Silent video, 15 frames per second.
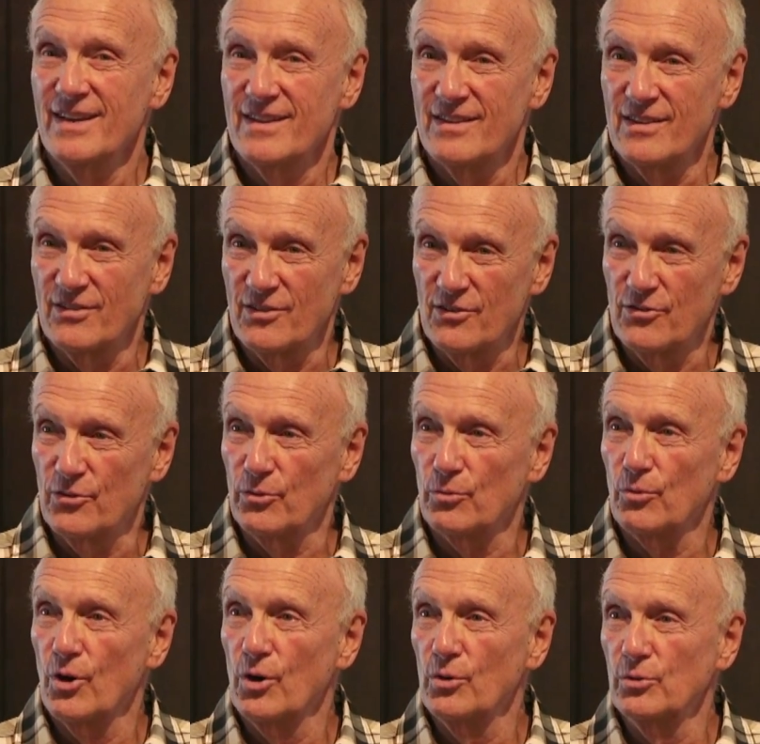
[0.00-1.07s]
This is the
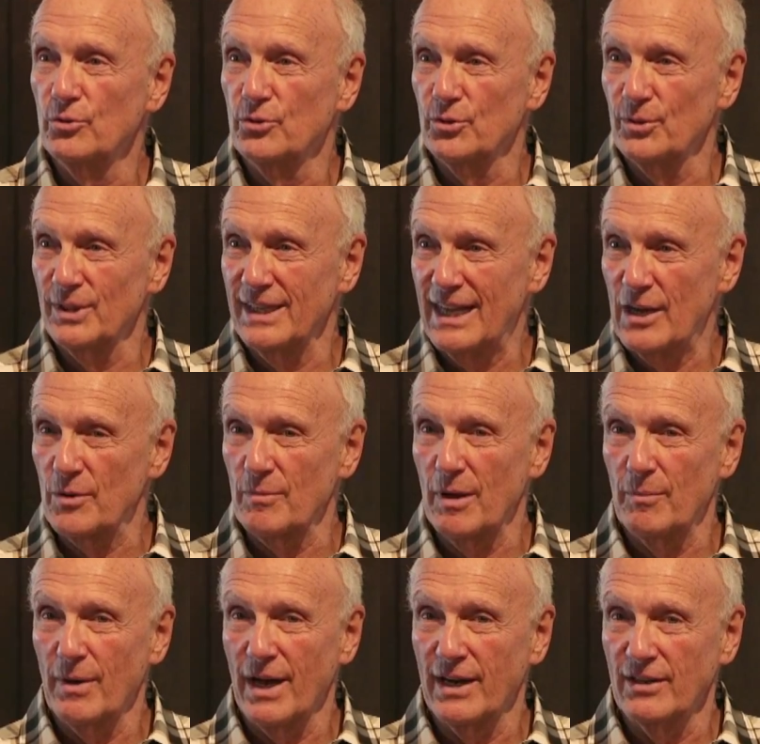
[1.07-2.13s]
road to allowing my
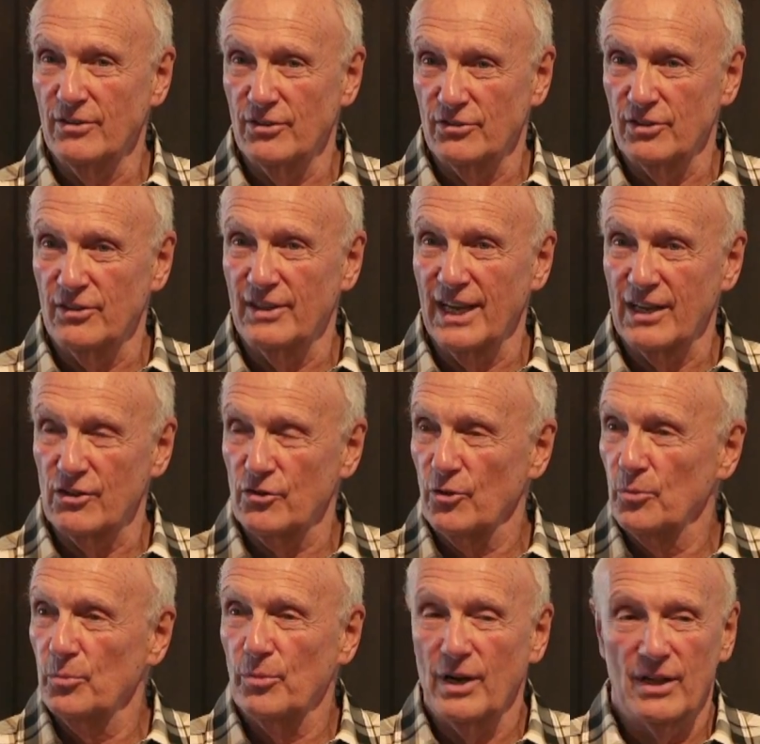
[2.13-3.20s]
body just to take its
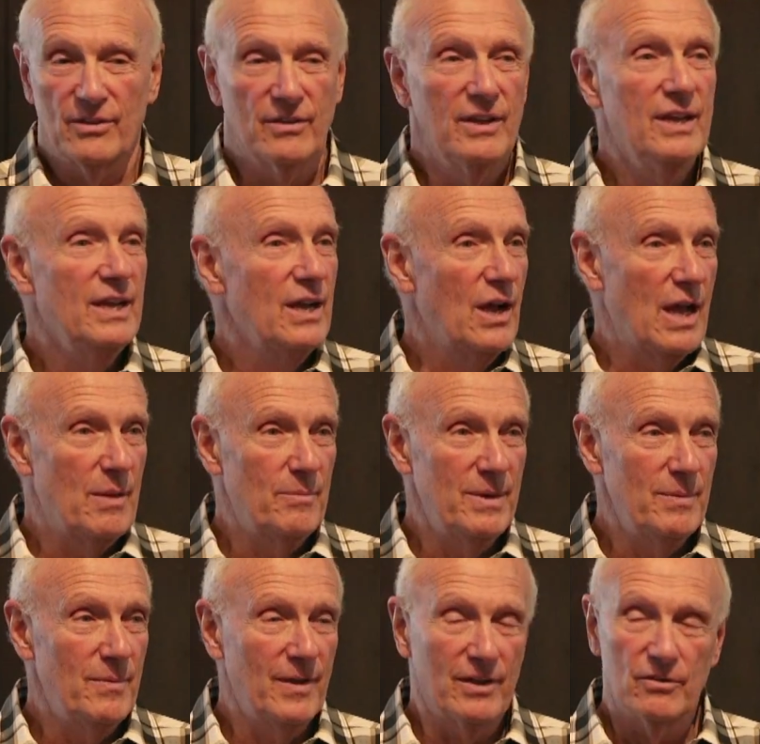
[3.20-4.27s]
own breath and me
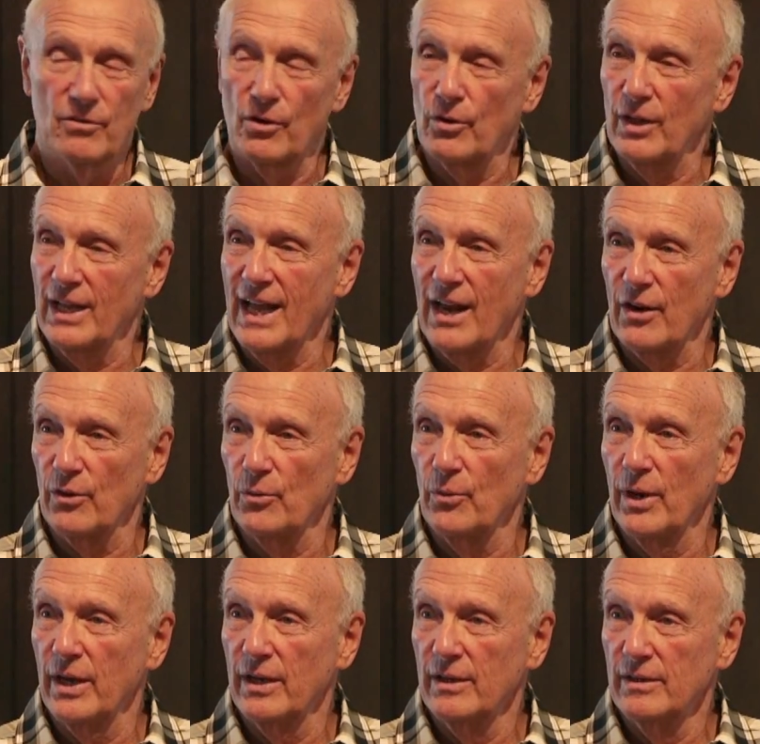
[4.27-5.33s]
being totally out of the
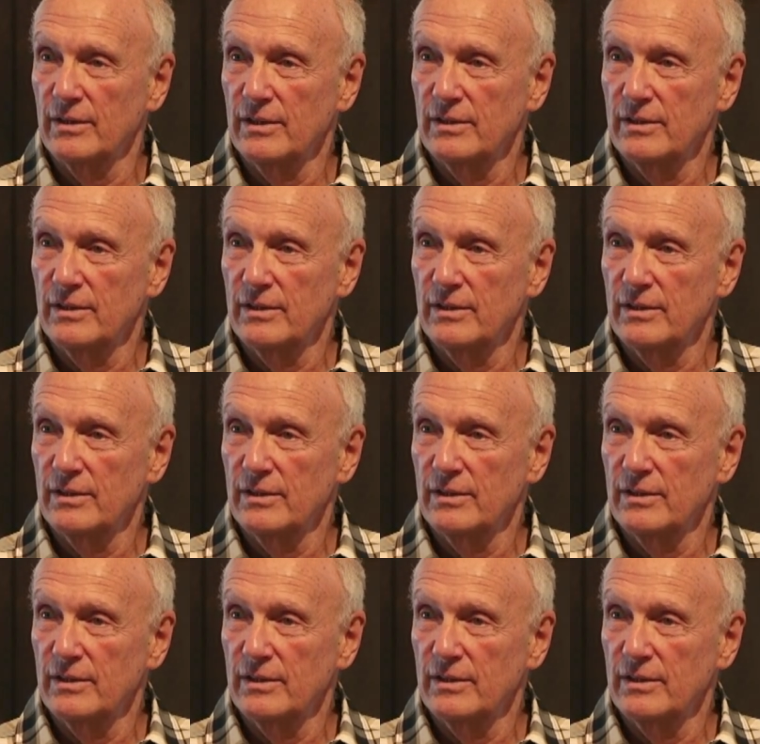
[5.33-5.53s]
way.